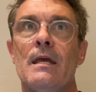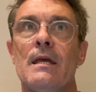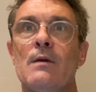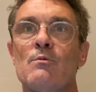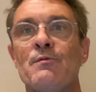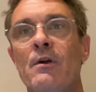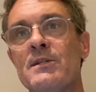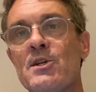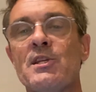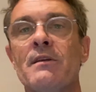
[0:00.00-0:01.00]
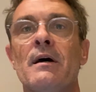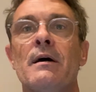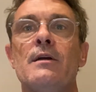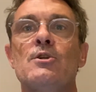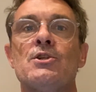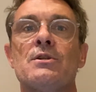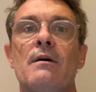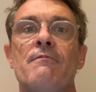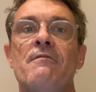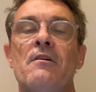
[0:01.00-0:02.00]
He was very disengaged,
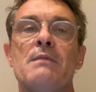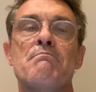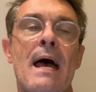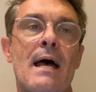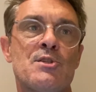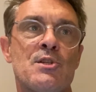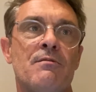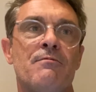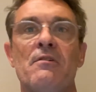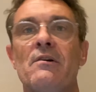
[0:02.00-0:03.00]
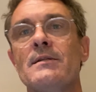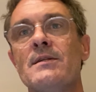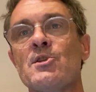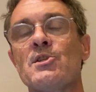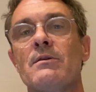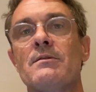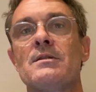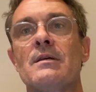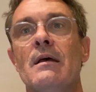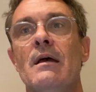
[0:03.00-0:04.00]
very passive, very distant.